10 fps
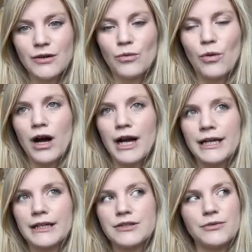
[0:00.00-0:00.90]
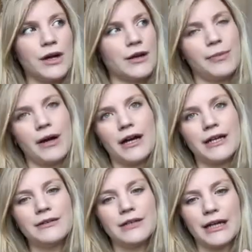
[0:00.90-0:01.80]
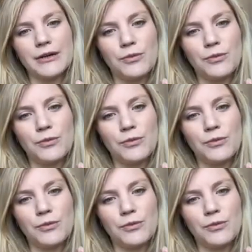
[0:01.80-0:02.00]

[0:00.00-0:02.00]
Why do I buy? Like